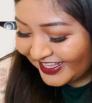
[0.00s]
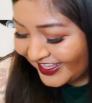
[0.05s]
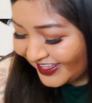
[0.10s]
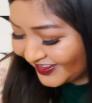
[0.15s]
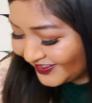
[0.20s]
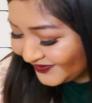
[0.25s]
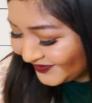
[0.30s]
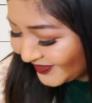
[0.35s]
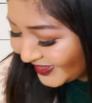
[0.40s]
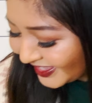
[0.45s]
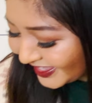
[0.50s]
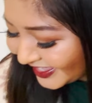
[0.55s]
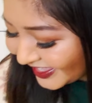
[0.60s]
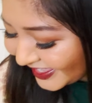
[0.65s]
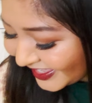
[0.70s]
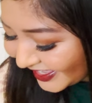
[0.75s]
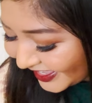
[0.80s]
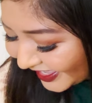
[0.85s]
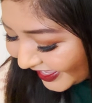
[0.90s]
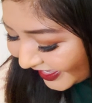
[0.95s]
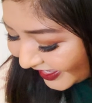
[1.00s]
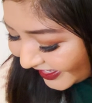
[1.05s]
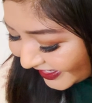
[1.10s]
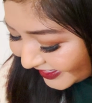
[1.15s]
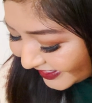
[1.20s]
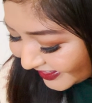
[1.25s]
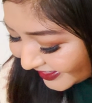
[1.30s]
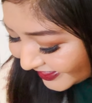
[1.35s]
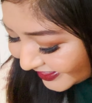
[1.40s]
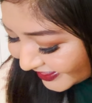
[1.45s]
um, I
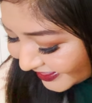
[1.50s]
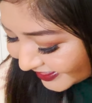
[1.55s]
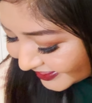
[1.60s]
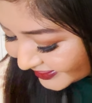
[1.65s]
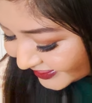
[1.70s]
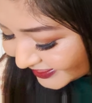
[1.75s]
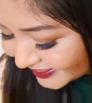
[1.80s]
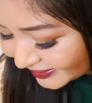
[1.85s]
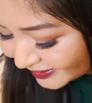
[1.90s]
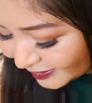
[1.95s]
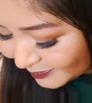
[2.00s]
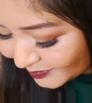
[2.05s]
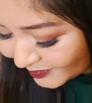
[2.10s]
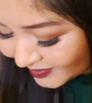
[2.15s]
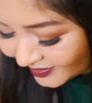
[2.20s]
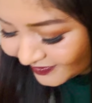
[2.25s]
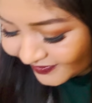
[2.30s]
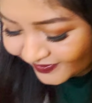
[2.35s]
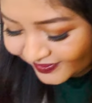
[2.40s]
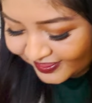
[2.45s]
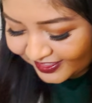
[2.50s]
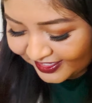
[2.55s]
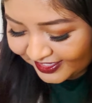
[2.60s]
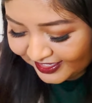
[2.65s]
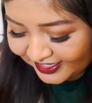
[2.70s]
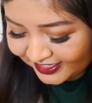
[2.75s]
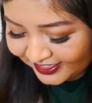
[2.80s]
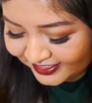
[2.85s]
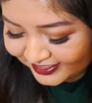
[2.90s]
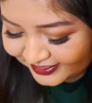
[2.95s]
got her just a couple of
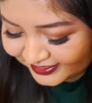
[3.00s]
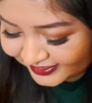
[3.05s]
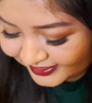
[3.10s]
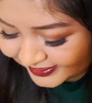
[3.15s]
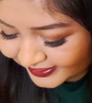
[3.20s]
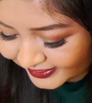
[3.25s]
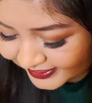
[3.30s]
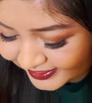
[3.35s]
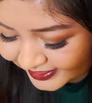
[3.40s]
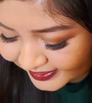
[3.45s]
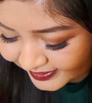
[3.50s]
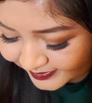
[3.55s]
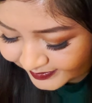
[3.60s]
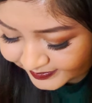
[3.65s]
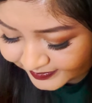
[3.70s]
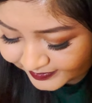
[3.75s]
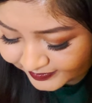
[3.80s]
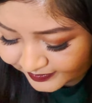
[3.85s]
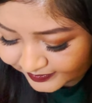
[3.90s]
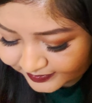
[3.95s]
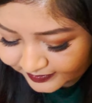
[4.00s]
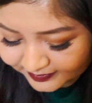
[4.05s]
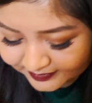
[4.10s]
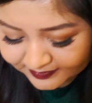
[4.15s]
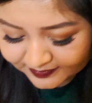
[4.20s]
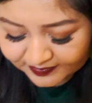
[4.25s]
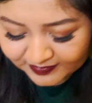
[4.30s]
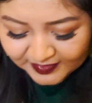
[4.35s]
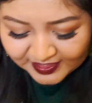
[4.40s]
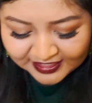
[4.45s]
things.
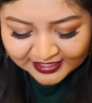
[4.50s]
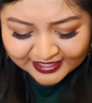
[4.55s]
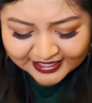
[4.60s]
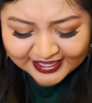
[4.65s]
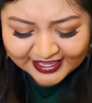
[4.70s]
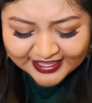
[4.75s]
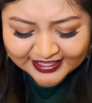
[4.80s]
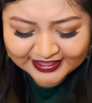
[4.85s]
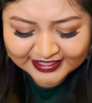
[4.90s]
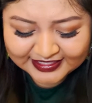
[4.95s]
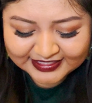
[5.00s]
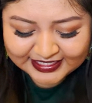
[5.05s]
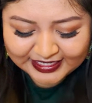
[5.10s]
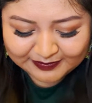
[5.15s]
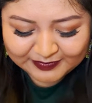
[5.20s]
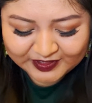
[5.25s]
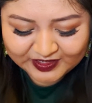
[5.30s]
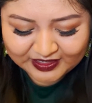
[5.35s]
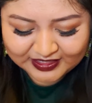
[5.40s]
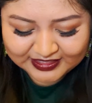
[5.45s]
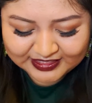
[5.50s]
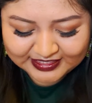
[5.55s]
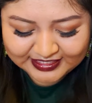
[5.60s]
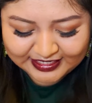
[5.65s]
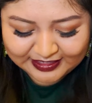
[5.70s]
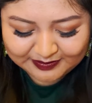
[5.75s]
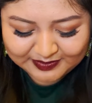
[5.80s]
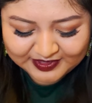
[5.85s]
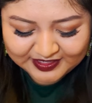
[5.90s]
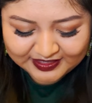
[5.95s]
Again, the same
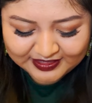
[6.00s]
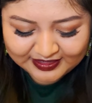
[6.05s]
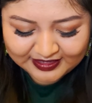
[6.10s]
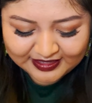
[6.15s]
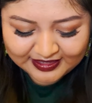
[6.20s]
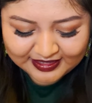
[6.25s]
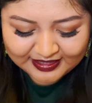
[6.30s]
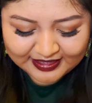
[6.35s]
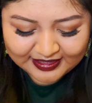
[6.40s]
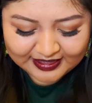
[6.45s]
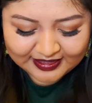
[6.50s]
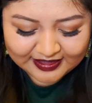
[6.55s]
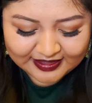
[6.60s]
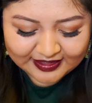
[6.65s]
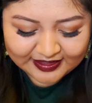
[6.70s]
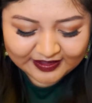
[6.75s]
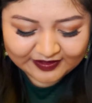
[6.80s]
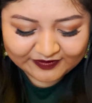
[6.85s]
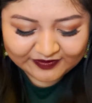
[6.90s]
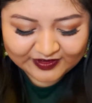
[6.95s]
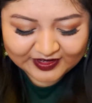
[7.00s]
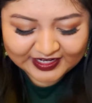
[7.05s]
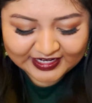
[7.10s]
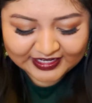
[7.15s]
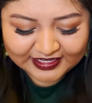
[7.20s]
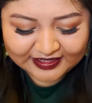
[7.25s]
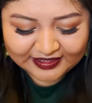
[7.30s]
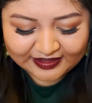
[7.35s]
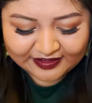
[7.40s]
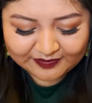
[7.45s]
concept of what
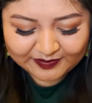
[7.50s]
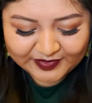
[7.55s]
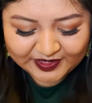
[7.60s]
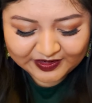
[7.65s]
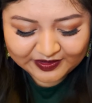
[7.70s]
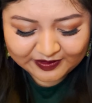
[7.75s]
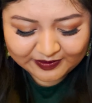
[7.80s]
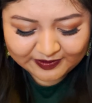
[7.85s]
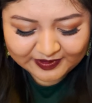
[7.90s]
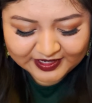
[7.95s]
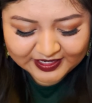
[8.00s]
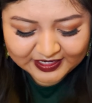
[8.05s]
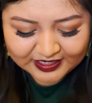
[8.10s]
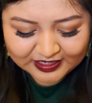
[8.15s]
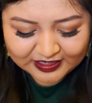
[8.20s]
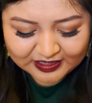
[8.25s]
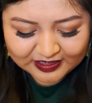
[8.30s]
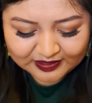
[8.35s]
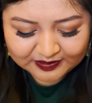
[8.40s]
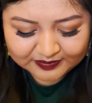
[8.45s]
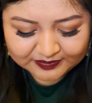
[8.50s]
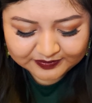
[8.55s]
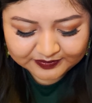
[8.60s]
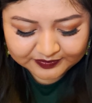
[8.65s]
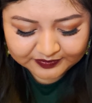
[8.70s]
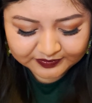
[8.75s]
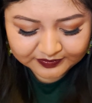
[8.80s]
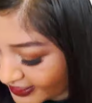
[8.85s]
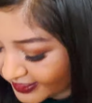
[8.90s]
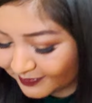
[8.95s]
I got my coworker.
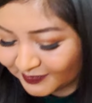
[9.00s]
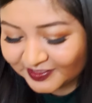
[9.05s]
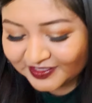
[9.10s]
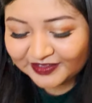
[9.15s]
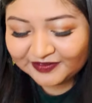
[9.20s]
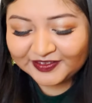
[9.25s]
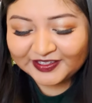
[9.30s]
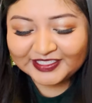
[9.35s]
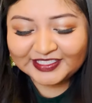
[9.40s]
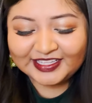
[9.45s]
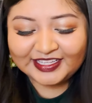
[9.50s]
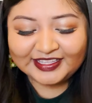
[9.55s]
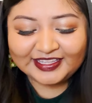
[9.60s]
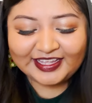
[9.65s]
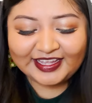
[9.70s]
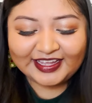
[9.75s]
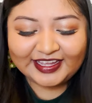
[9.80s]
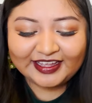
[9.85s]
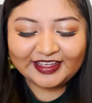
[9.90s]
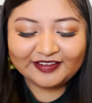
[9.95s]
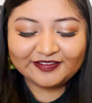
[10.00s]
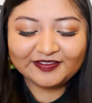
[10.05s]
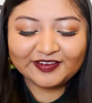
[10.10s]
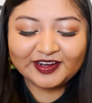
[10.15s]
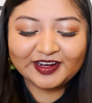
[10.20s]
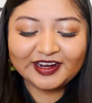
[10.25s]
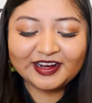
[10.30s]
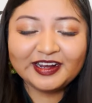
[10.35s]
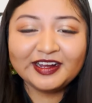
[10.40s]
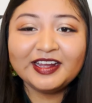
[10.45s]
Um, so the first thing that I got for
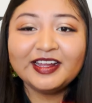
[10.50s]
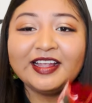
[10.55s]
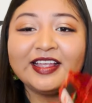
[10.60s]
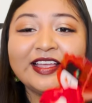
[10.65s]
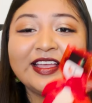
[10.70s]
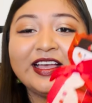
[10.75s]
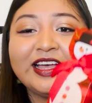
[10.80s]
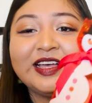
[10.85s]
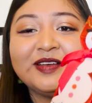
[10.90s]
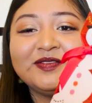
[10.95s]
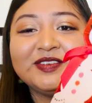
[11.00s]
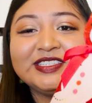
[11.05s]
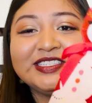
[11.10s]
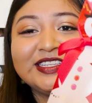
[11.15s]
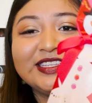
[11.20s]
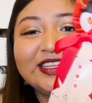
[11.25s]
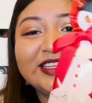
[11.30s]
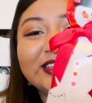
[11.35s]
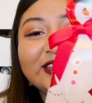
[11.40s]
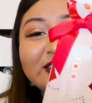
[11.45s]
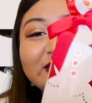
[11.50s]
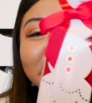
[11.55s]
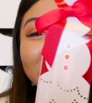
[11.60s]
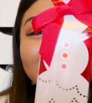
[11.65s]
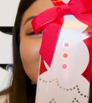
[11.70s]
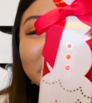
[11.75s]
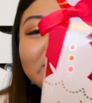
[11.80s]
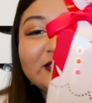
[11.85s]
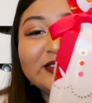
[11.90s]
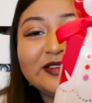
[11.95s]
her um, was another
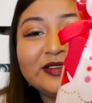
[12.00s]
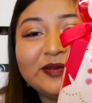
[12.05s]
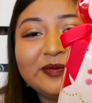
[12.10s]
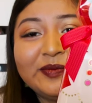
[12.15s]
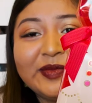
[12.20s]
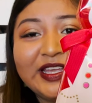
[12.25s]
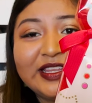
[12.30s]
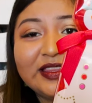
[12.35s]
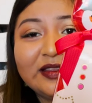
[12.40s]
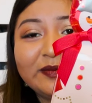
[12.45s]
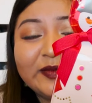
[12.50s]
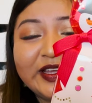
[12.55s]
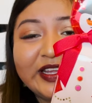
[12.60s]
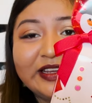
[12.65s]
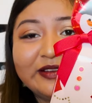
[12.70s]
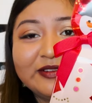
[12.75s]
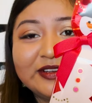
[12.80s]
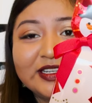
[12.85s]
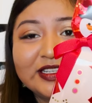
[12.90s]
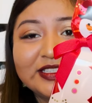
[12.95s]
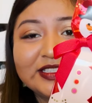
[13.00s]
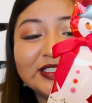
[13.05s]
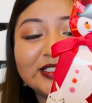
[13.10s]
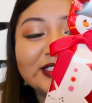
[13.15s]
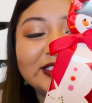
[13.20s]
little Bath & Body Works